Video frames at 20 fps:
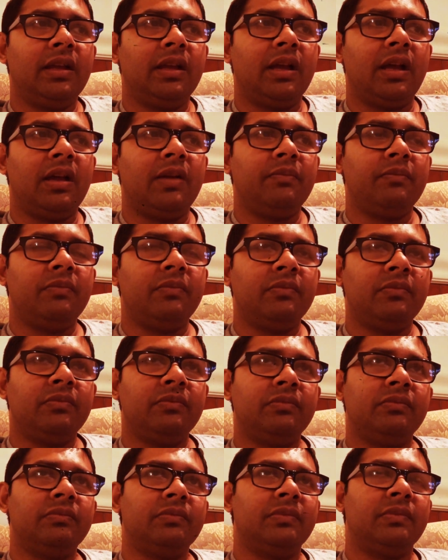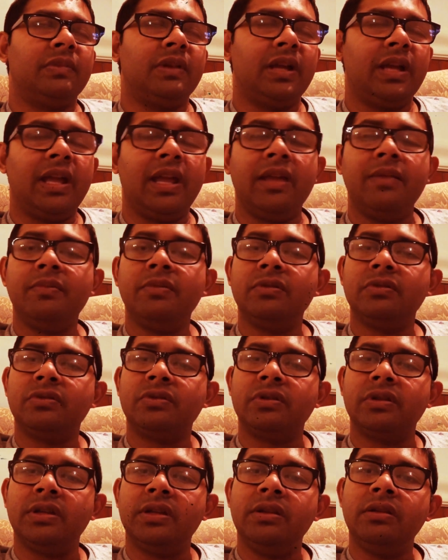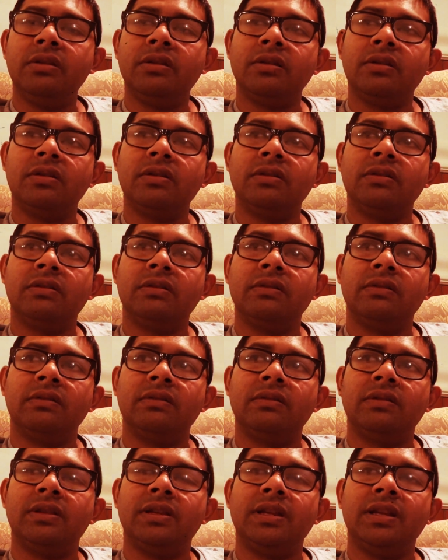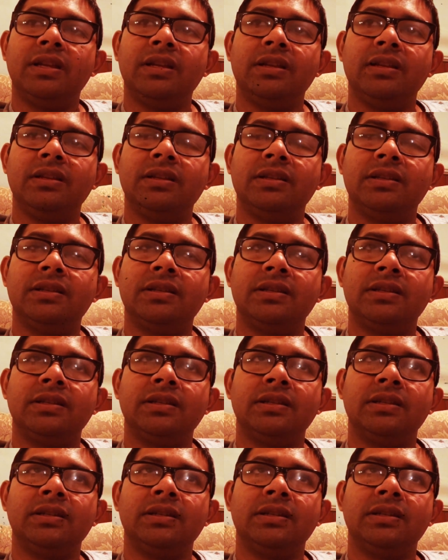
I'm able to hear things